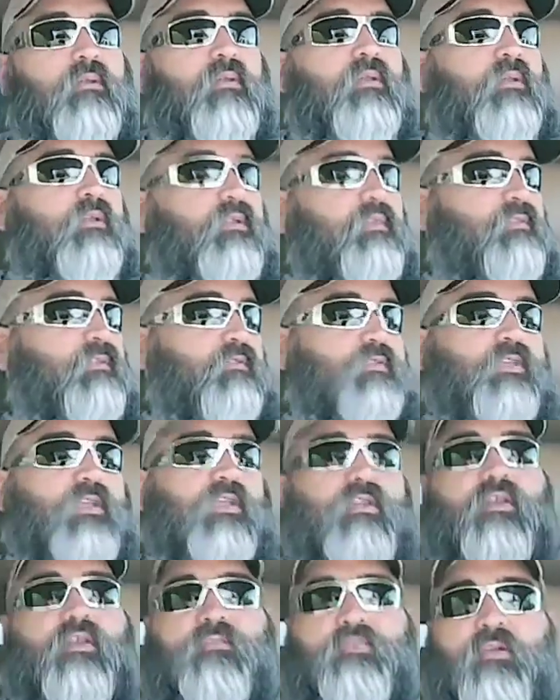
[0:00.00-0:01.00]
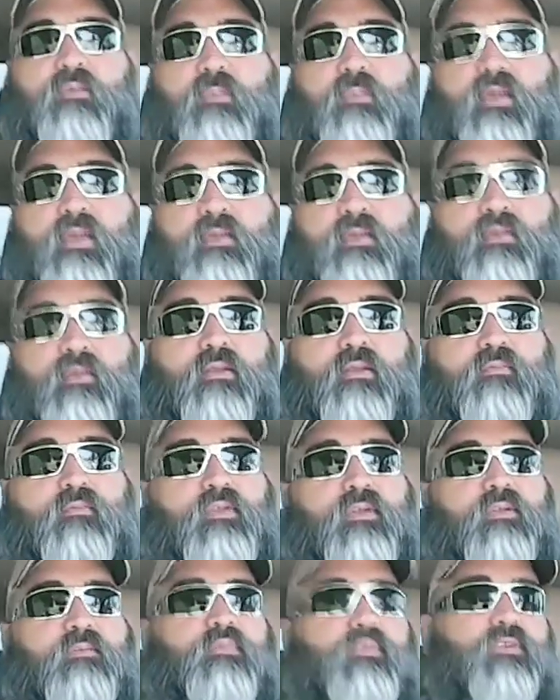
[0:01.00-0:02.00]
It's no skin off your back, and I'd
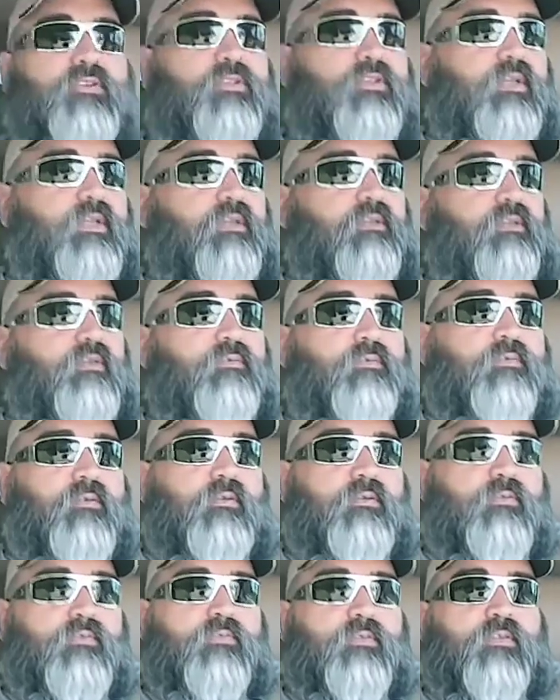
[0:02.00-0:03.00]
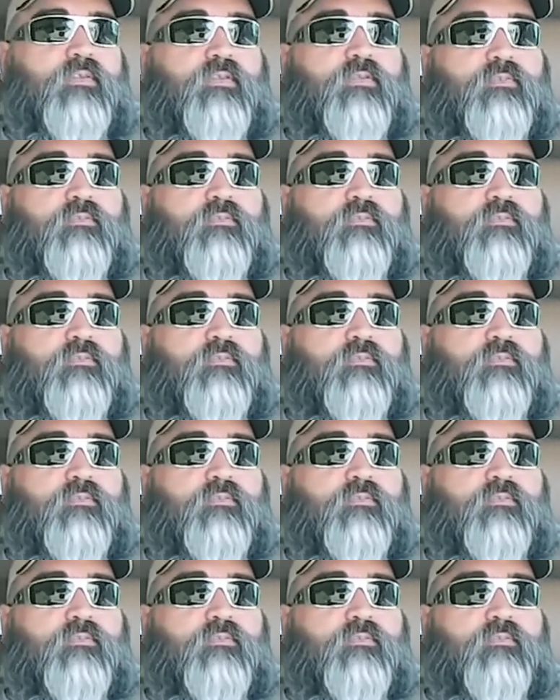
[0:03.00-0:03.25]
really appreciate it if this